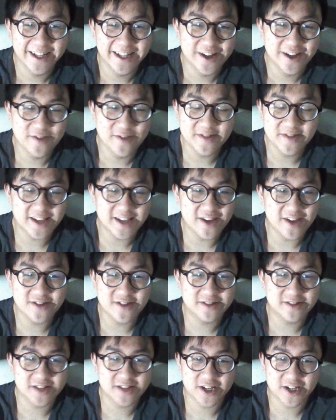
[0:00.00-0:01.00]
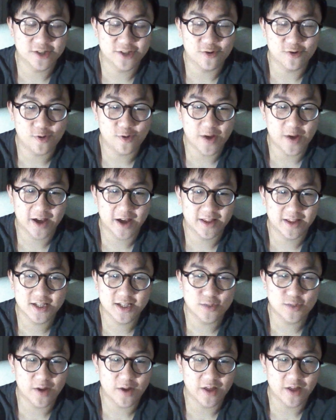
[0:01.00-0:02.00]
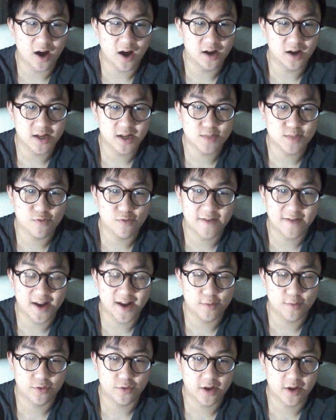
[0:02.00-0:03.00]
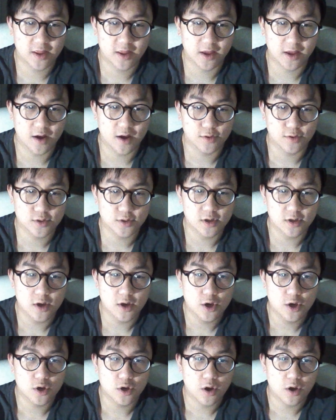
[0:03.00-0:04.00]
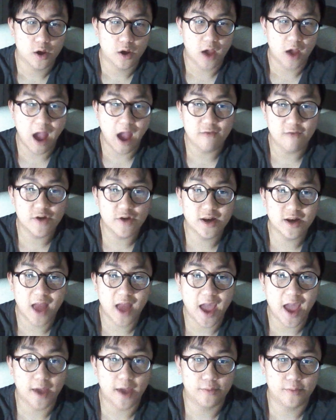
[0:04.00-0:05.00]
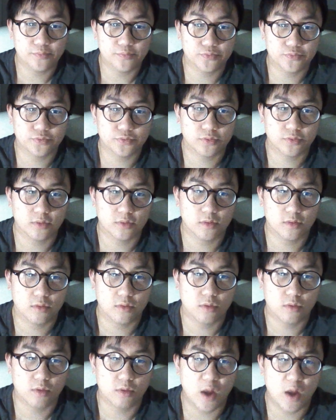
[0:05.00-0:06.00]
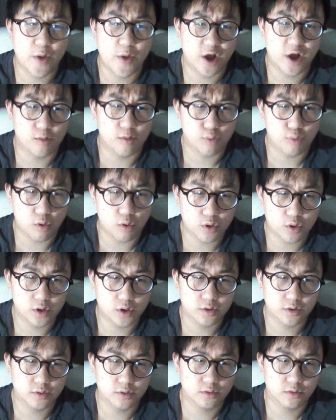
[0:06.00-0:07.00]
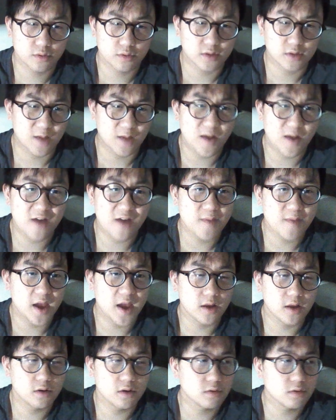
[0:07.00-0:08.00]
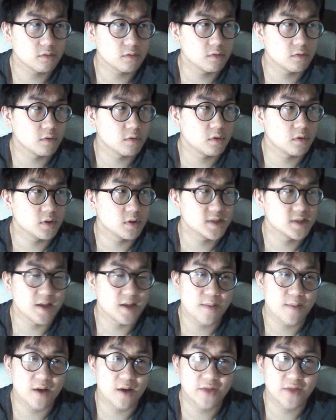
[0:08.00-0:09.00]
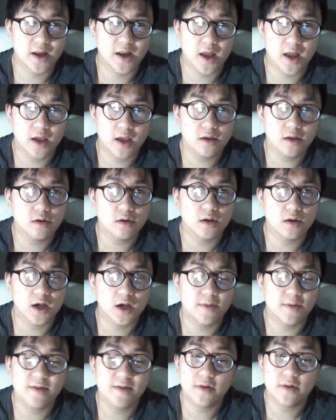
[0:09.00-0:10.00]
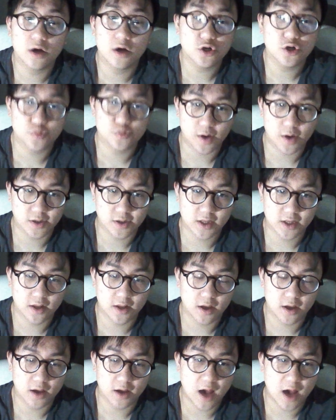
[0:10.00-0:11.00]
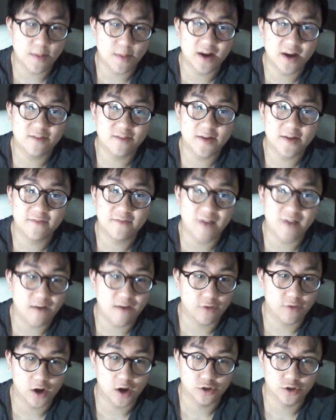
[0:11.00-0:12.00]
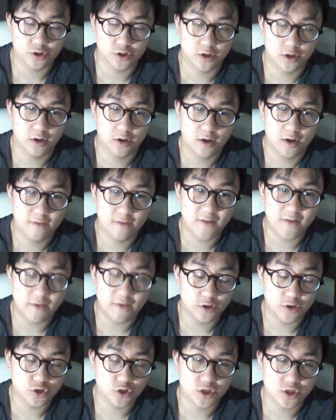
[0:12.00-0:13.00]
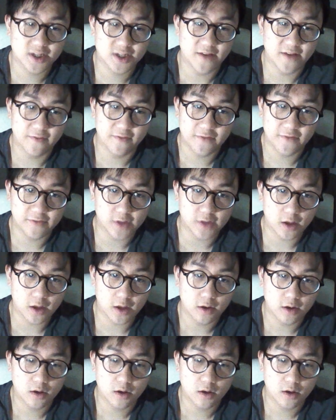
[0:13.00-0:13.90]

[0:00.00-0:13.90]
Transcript: You wouldn't get used to shit so quick. This is why the hunt is more valuable than anything else. Every day, I wake up broke. I might have made £10 that day. I might have made £100 that day. I might have made 500 500 750